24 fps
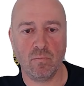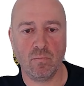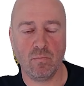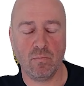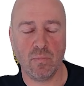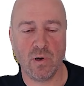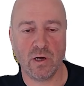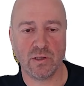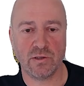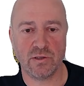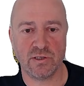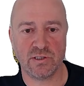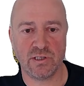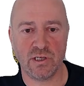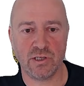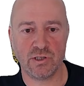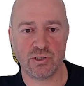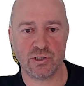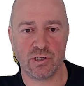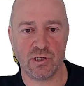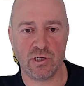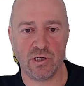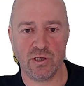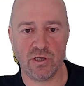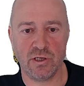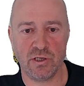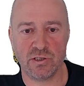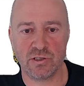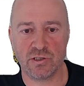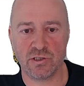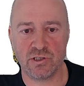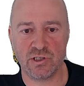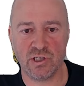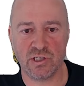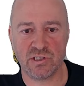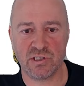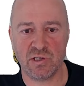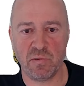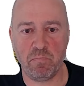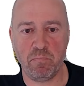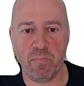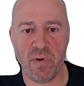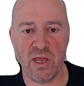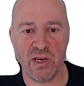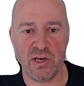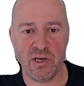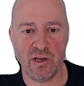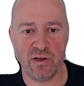but essentially it's just
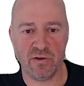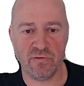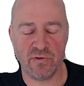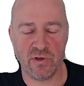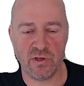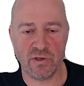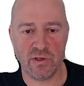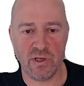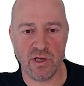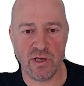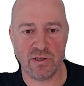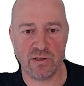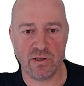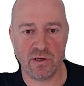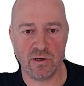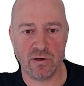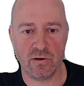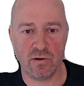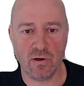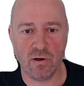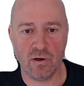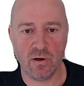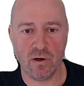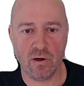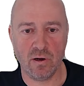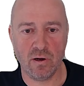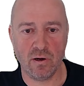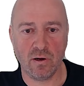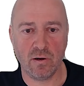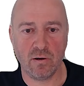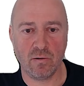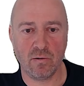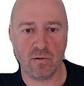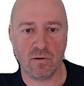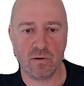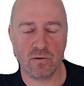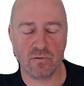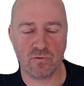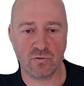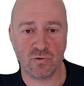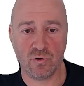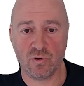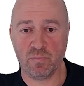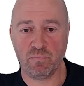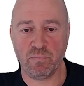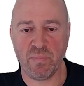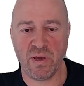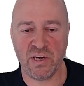appending the data
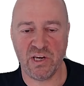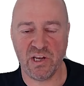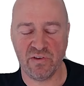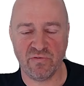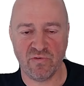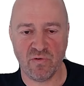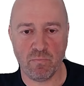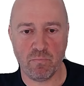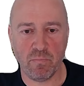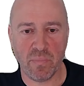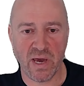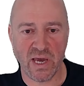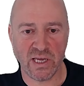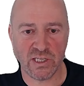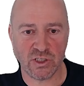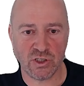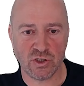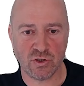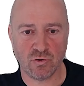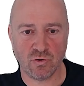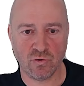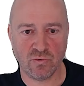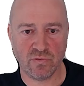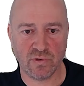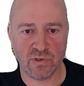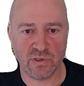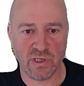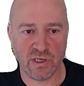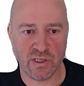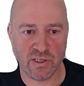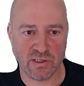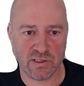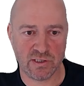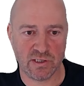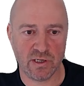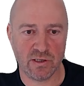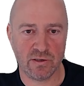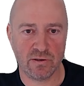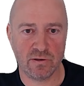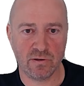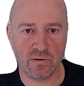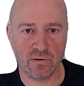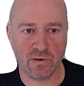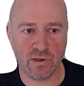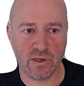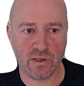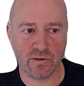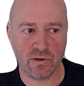appending the batch to the data set,
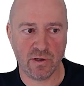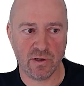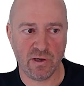right?